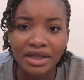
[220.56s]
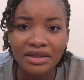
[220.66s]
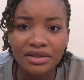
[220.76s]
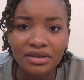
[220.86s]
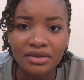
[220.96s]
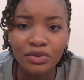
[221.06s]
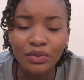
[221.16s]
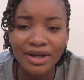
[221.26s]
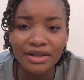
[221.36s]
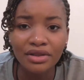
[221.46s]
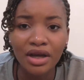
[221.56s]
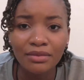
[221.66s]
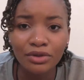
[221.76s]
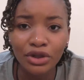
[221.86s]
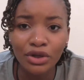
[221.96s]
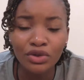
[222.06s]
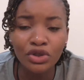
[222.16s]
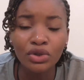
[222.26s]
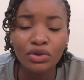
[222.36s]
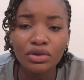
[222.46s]
And when Joe
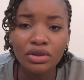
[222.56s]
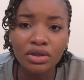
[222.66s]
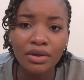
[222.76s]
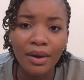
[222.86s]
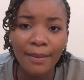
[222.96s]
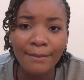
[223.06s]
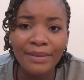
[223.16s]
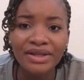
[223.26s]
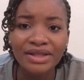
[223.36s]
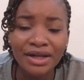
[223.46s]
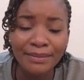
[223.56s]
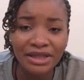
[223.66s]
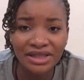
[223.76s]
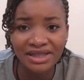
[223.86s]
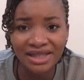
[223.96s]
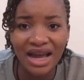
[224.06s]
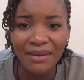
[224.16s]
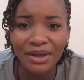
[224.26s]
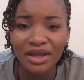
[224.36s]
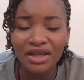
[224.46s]
took Mr. and Mrs.
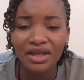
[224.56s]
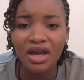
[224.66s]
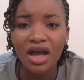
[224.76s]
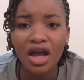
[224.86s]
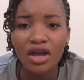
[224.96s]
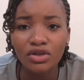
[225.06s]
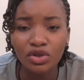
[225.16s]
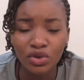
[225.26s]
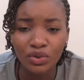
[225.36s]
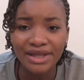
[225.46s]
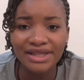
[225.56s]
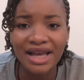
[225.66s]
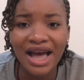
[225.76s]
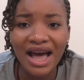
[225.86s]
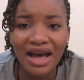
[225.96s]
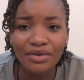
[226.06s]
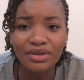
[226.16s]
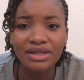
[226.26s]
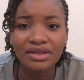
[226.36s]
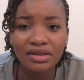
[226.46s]
Gabby to his
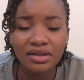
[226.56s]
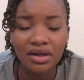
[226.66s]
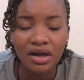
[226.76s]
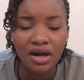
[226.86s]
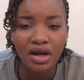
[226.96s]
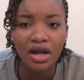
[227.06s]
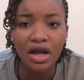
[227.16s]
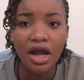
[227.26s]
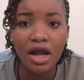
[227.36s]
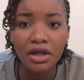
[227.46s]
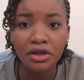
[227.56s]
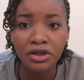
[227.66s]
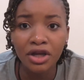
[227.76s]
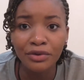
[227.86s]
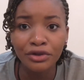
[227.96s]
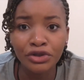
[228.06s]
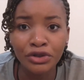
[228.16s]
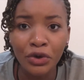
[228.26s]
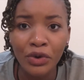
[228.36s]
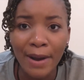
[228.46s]
house, and they were
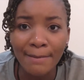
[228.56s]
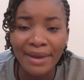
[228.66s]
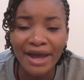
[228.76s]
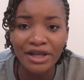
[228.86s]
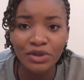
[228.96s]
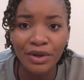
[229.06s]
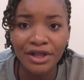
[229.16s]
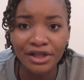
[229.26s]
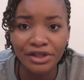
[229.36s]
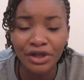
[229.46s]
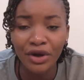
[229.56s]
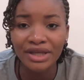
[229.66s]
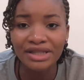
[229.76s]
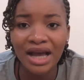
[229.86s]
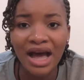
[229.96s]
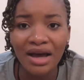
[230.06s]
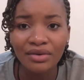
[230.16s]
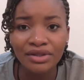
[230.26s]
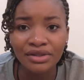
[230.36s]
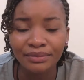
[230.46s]
so amazed when they saw his
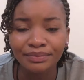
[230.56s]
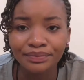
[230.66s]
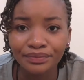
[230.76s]
house.